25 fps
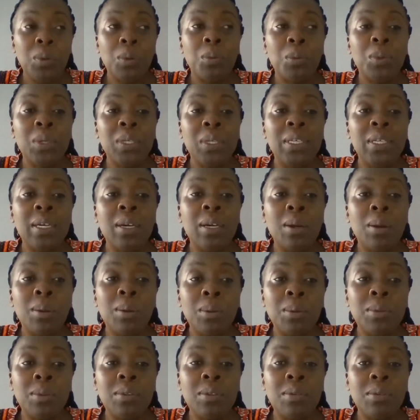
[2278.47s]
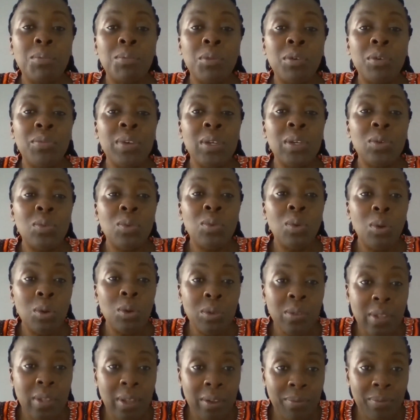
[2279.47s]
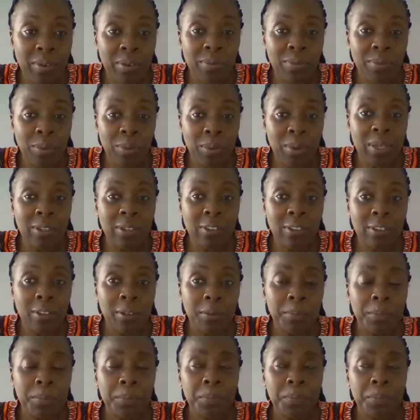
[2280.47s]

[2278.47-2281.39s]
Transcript: which includes moving to low sulfur fuels.